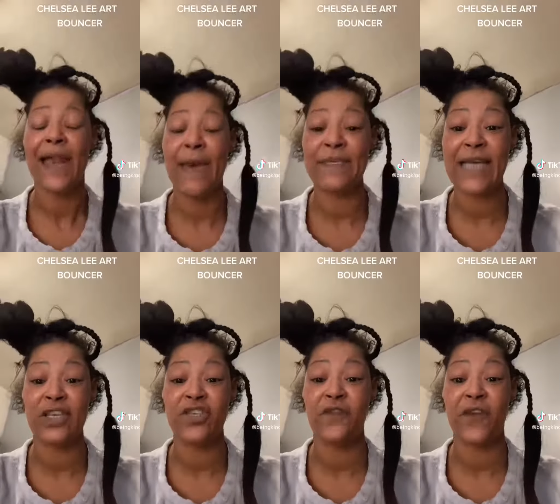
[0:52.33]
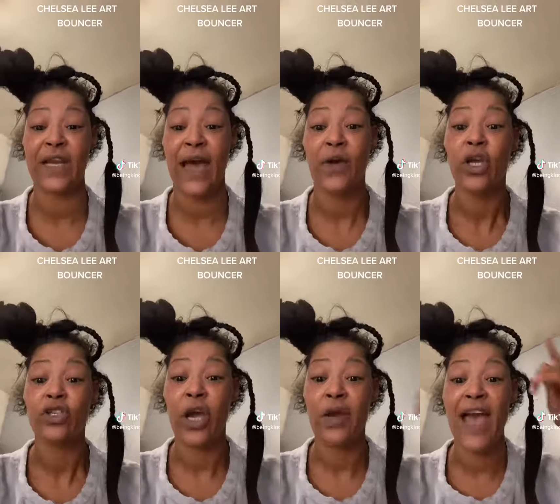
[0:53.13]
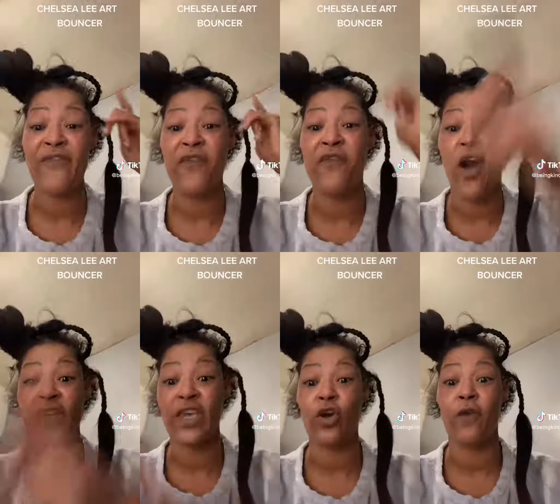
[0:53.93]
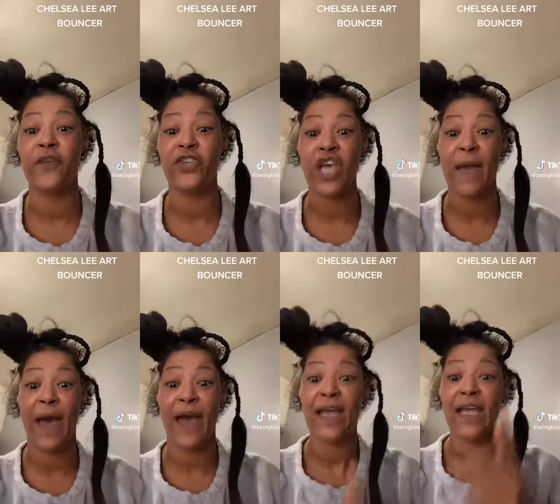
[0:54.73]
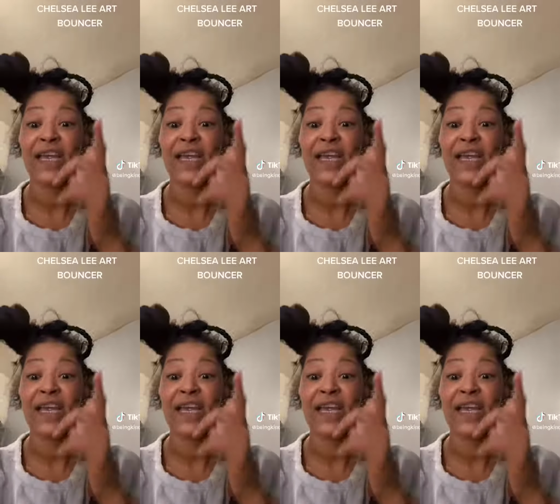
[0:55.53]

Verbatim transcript: And let me tell you something now. Don't ever fucking come for Gemma,